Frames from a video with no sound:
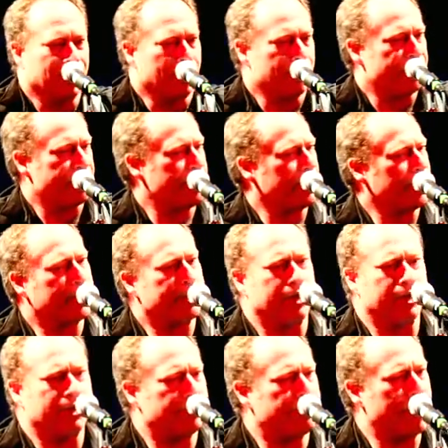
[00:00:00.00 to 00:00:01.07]
I'm
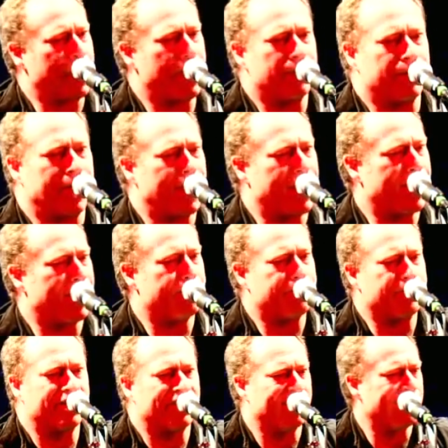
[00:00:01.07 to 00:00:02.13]
thinking about
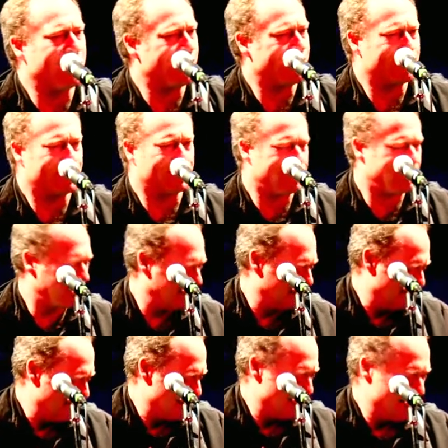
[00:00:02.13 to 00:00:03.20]
happiness,
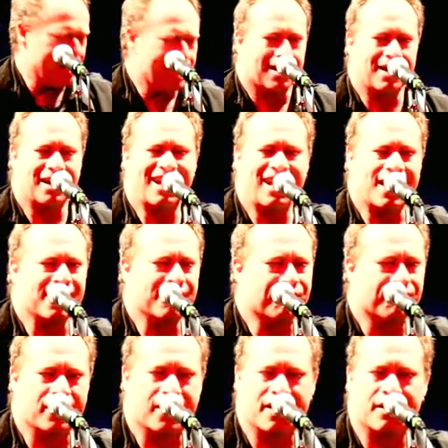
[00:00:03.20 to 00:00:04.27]
life
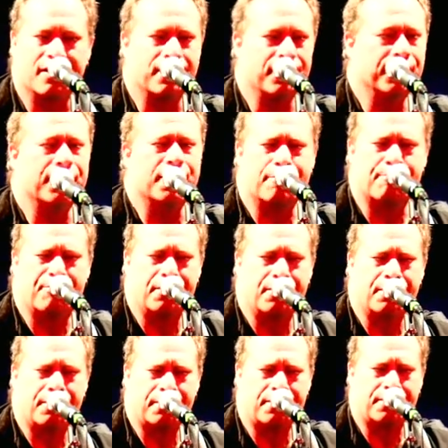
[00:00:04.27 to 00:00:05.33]
and
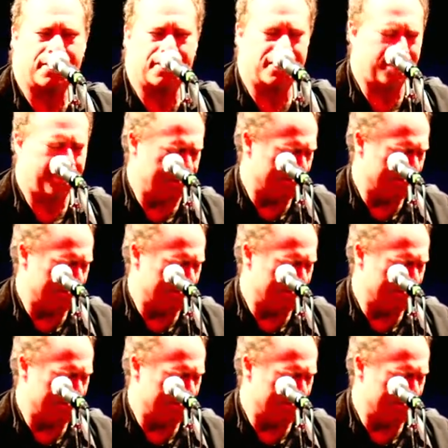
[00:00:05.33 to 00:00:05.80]
liberty.